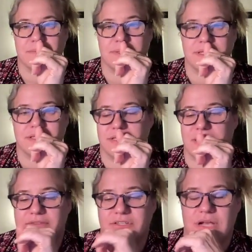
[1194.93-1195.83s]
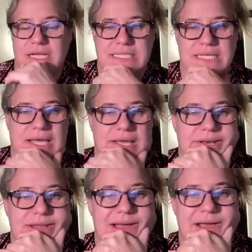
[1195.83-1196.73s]
week and just haven't tracked it
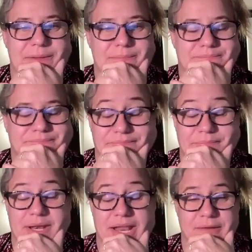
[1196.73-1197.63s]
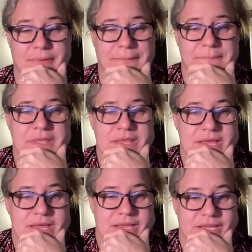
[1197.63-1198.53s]
yet. But anyway,
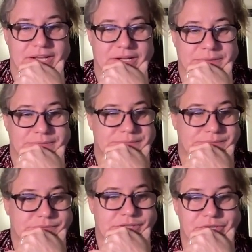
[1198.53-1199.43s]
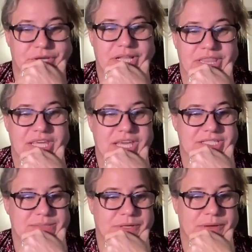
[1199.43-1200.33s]
looking at
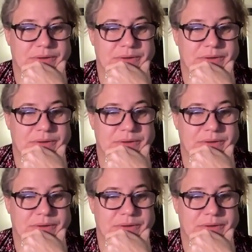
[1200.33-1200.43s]
things. I'm going,